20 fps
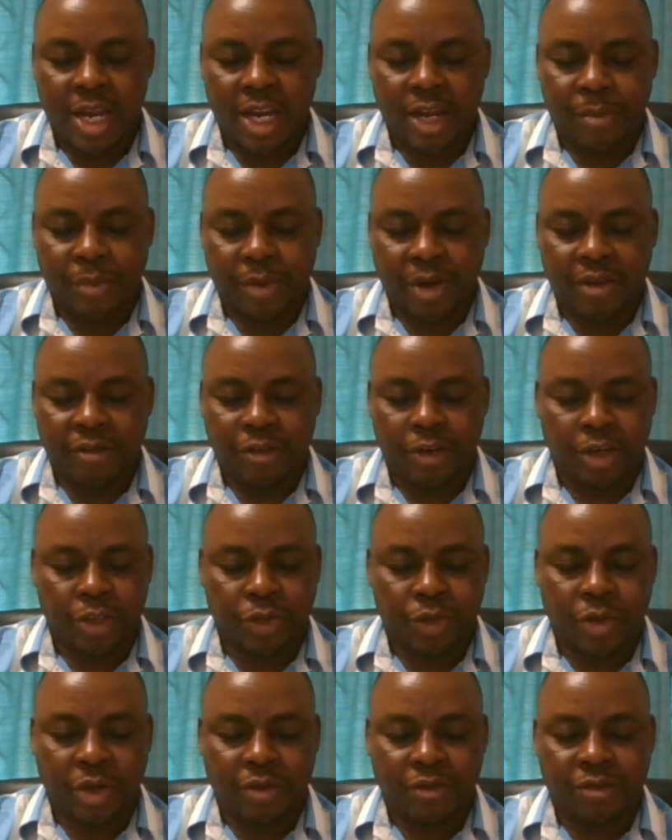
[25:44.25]
I pray for
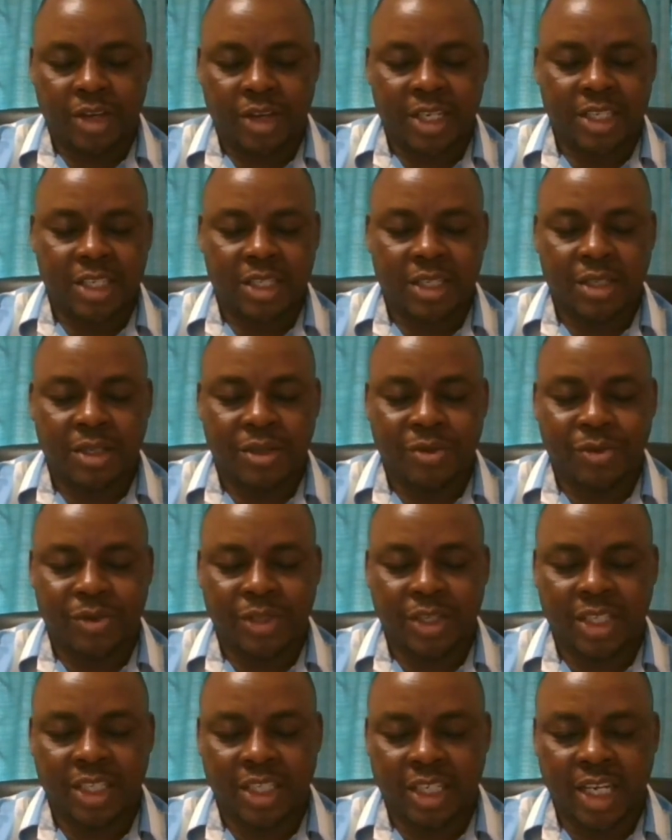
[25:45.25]
each one of us who
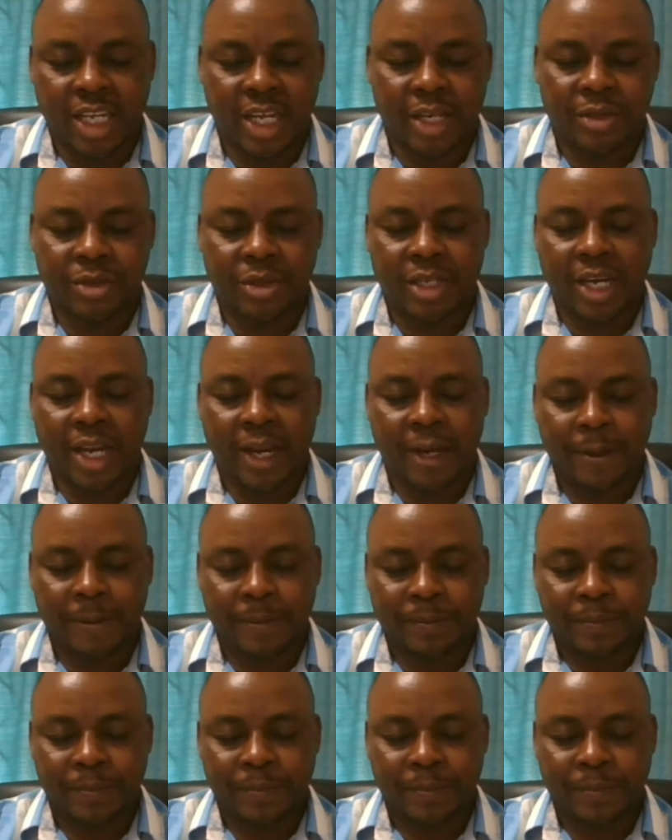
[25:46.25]
is here today